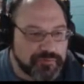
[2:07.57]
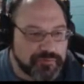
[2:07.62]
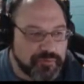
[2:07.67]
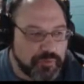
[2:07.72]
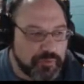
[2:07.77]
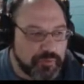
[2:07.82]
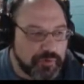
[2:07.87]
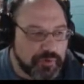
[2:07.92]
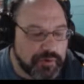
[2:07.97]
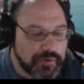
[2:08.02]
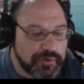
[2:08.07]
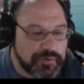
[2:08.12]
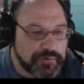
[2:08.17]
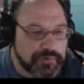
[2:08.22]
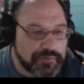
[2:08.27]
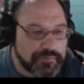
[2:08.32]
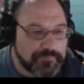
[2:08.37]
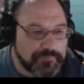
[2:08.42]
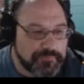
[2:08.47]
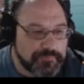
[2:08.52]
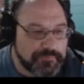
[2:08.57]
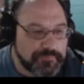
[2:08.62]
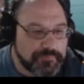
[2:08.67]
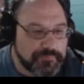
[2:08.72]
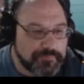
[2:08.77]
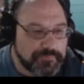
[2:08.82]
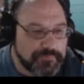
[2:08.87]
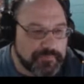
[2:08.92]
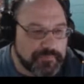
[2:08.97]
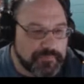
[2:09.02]
for
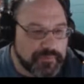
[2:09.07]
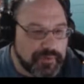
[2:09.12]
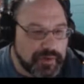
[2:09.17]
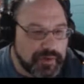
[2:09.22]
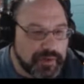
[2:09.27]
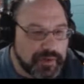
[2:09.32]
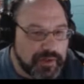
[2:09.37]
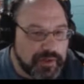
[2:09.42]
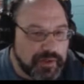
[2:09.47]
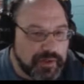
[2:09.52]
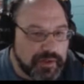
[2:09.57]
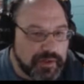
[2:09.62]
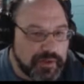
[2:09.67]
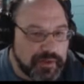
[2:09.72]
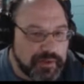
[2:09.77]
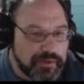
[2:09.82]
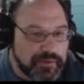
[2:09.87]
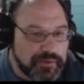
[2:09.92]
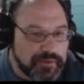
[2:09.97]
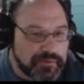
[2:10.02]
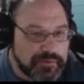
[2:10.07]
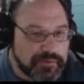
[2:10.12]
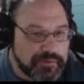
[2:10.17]
uh,